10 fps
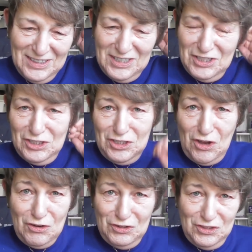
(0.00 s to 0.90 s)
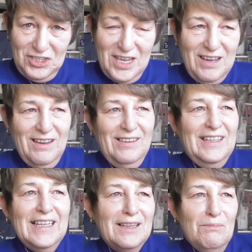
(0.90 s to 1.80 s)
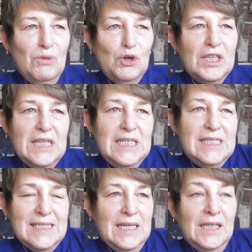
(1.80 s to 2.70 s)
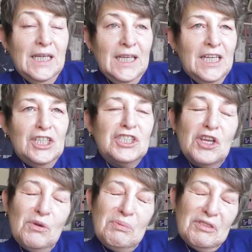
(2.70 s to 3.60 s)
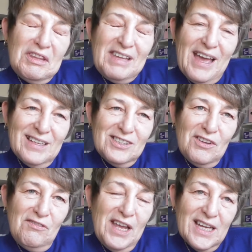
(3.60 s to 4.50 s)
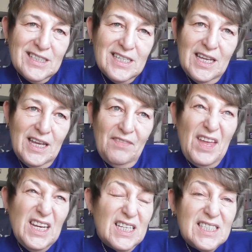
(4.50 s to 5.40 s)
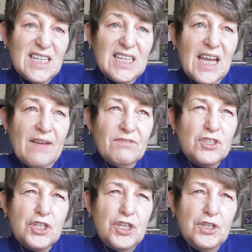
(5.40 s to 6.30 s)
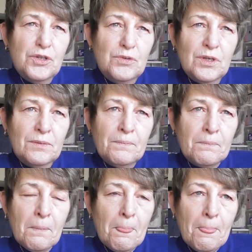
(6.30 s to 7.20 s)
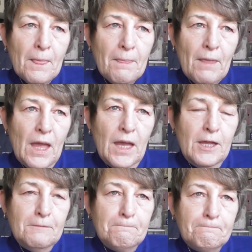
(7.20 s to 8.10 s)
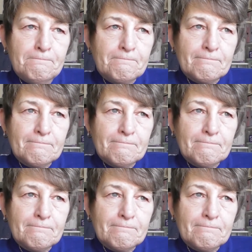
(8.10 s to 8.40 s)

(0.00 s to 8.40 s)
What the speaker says: The sods they are, little monkeys. So, but yeah, so we had, and then yesterday afternoon, we